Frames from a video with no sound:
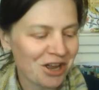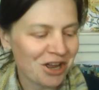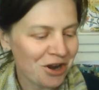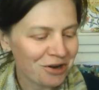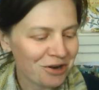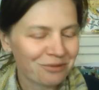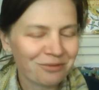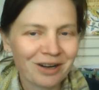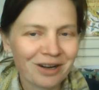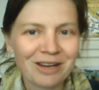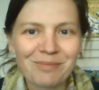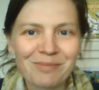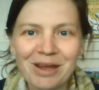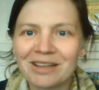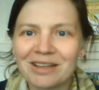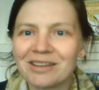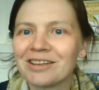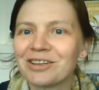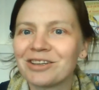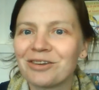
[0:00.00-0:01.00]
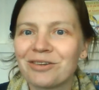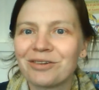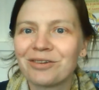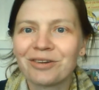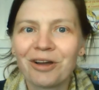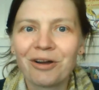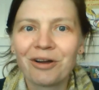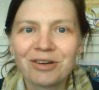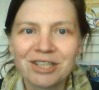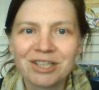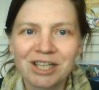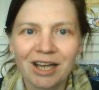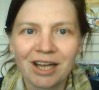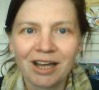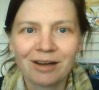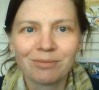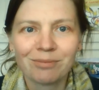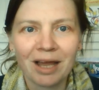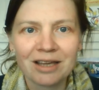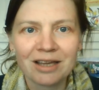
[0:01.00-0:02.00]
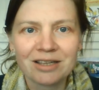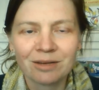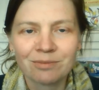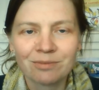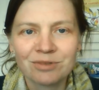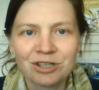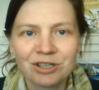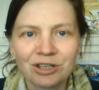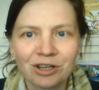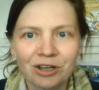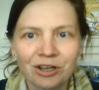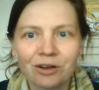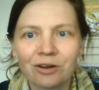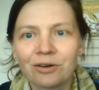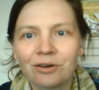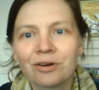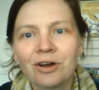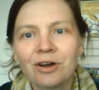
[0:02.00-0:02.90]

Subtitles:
recommend that you go and check out Black Stump Studio